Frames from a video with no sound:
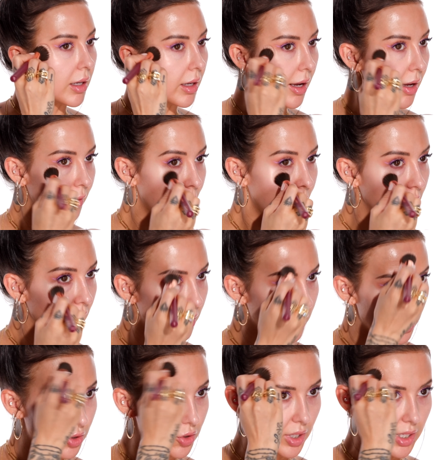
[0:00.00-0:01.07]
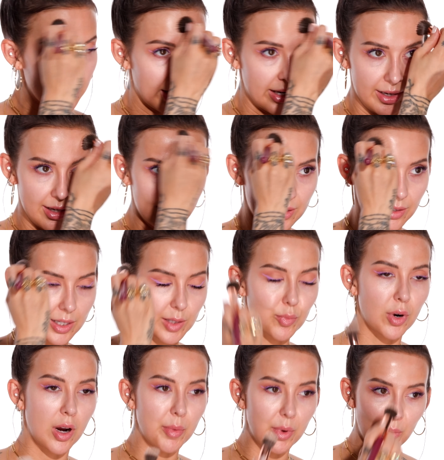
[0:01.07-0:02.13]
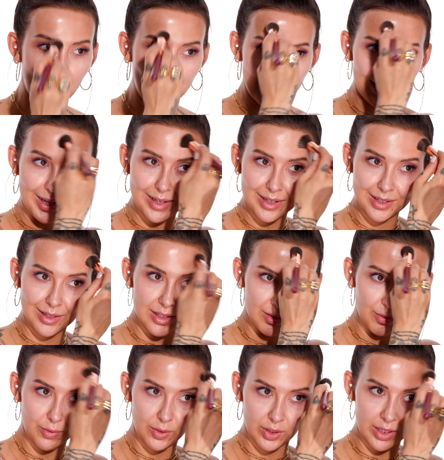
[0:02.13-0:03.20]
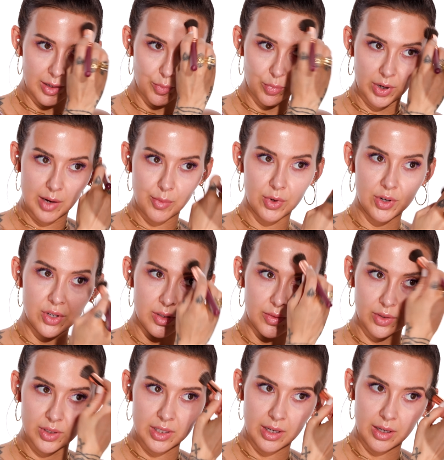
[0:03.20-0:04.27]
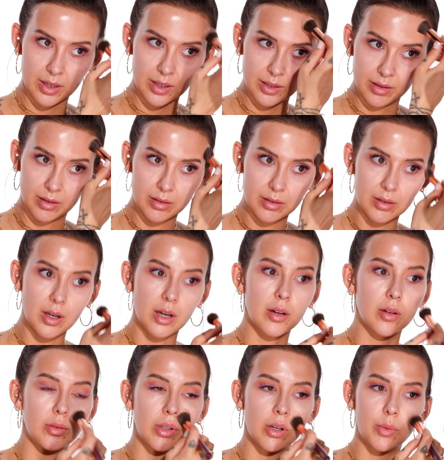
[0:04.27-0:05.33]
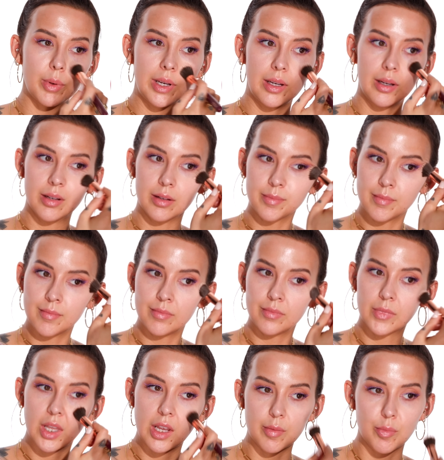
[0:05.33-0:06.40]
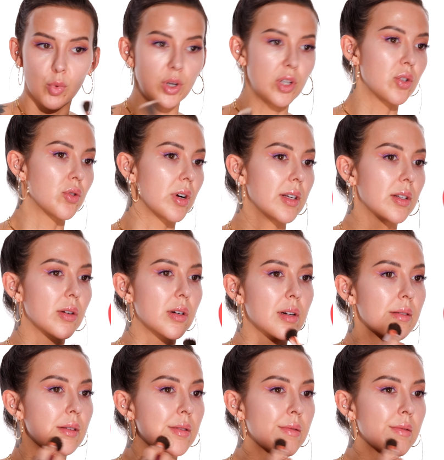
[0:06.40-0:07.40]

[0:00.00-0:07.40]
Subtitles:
and feels just like it, so that's probably why I like it. It doesn't feel like a primer, it just feels like a glowy like moisturizer.